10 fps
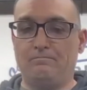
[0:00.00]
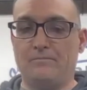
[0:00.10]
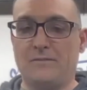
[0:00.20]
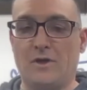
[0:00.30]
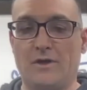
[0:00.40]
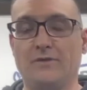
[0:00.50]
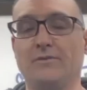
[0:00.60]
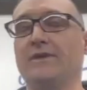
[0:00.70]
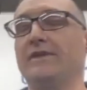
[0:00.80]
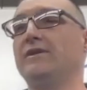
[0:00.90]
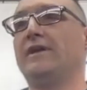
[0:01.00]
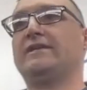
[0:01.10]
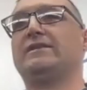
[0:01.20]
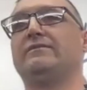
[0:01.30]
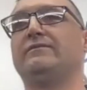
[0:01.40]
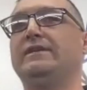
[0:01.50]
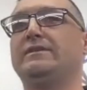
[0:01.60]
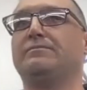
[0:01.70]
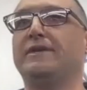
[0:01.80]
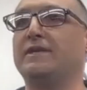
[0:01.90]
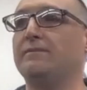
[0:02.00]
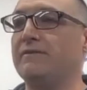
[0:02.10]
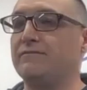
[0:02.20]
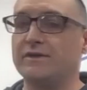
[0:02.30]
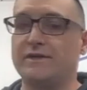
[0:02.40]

started doing illegal activities, and picked up my first